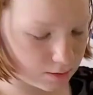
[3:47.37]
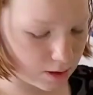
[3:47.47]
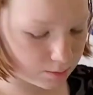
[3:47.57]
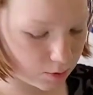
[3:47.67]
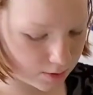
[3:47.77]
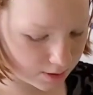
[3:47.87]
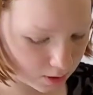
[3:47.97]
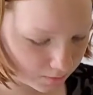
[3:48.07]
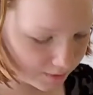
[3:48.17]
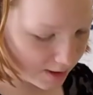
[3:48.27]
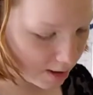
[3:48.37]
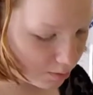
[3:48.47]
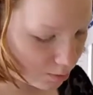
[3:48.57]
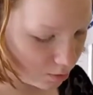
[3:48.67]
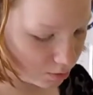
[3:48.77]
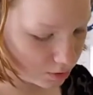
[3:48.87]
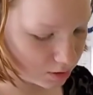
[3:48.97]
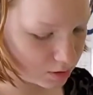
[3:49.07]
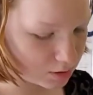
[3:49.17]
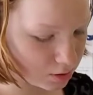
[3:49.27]
I'm coating all the
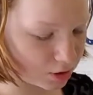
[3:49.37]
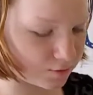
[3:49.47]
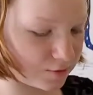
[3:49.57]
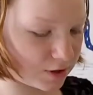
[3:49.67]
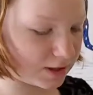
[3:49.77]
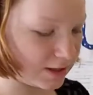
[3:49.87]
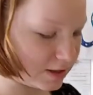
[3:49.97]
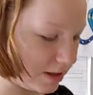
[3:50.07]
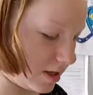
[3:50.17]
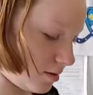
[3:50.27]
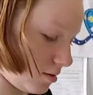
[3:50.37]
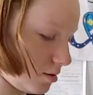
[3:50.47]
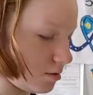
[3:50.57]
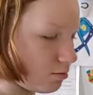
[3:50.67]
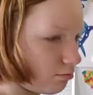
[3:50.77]
apples just for the skins.